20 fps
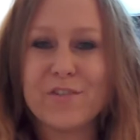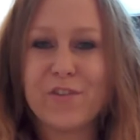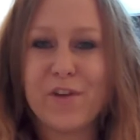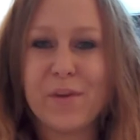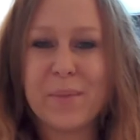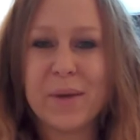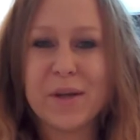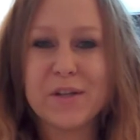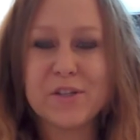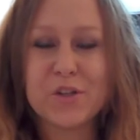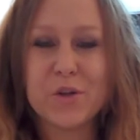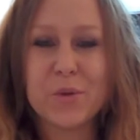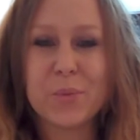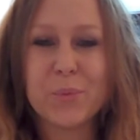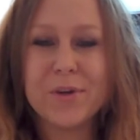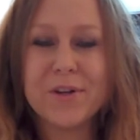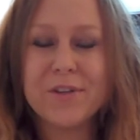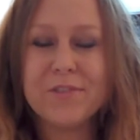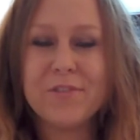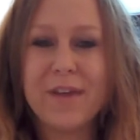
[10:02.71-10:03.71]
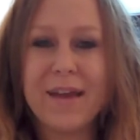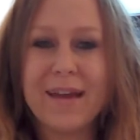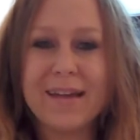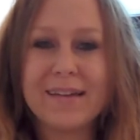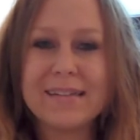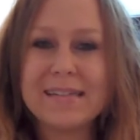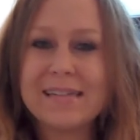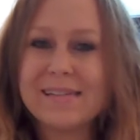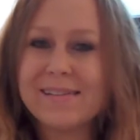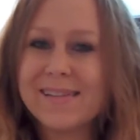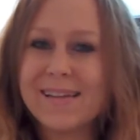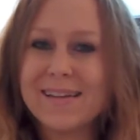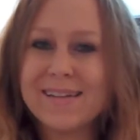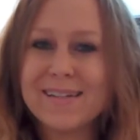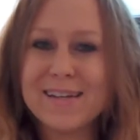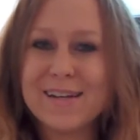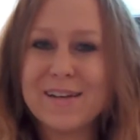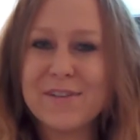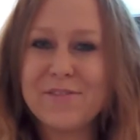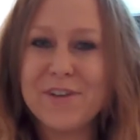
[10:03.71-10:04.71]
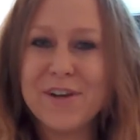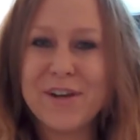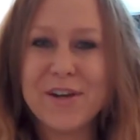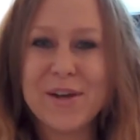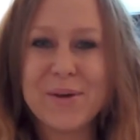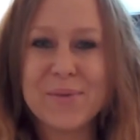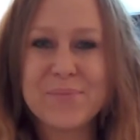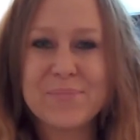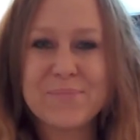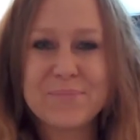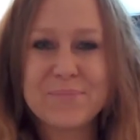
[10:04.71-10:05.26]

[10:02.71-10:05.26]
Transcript: from Hunter Wolf, and he sent in a video.